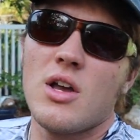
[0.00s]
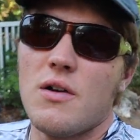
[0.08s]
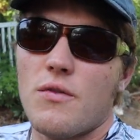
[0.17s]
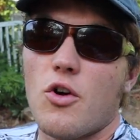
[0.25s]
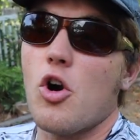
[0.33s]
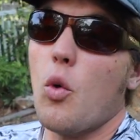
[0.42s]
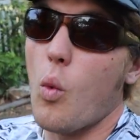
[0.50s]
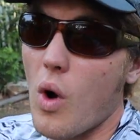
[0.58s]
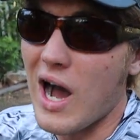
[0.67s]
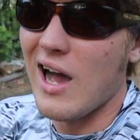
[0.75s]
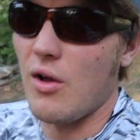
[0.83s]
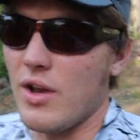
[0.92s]
for a
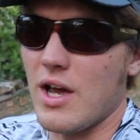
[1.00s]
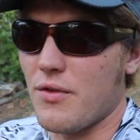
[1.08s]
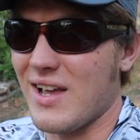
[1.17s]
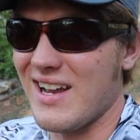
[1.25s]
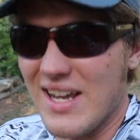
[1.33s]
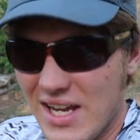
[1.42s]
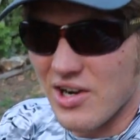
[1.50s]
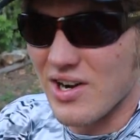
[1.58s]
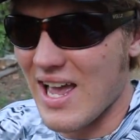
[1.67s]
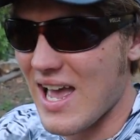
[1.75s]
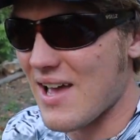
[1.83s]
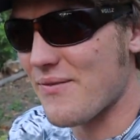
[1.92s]
while now, for like a year and
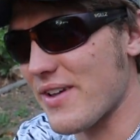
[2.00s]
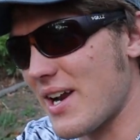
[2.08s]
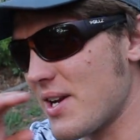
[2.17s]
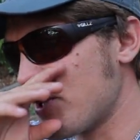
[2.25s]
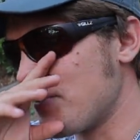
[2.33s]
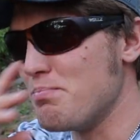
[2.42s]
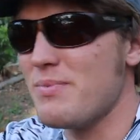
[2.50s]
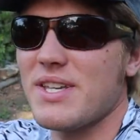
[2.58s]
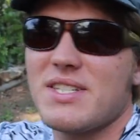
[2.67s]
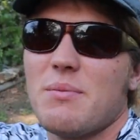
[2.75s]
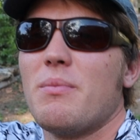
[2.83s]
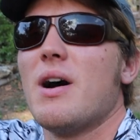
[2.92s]
a half, and I just
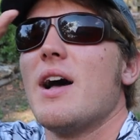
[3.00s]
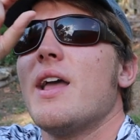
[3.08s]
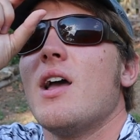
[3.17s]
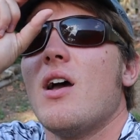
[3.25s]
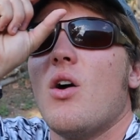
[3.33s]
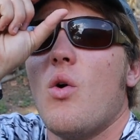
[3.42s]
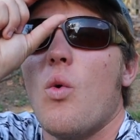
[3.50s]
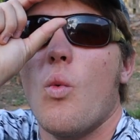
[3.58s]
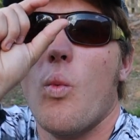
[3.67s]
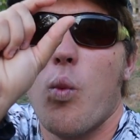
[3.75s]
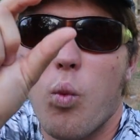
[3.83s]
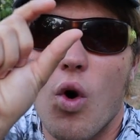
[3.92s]
missed it by
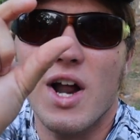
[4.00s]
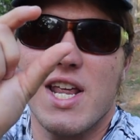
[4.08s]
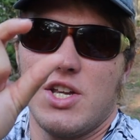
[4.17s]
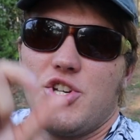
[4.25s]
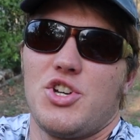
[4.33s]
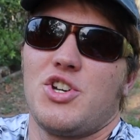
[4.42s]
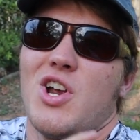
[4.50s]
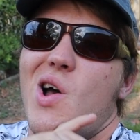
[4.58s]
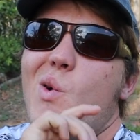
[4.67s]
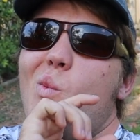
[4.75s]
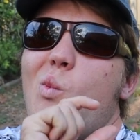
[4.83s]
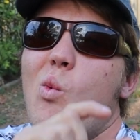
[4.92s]
one inch,
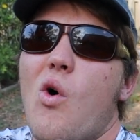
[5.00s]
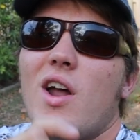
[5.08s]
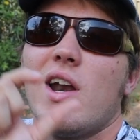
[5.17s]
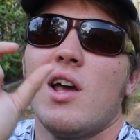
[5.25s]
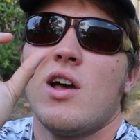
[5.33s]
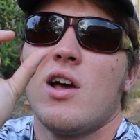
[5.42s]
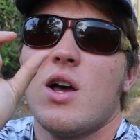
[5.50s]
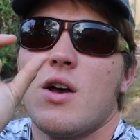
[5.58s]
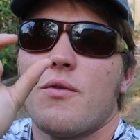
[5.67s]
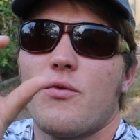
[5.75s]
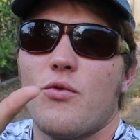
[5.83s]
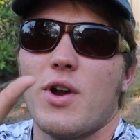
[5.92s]
one
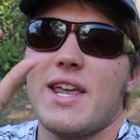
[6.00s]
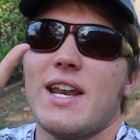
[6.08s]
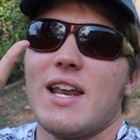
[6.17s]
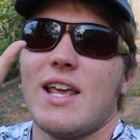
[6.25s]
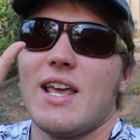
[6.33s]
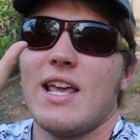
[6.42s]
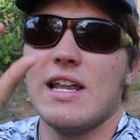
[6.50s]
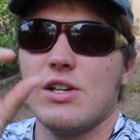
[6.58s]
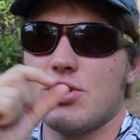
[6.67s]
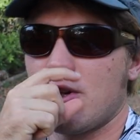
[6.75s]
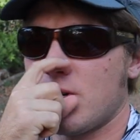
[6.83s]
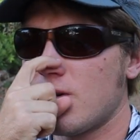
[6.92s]
freaking inch.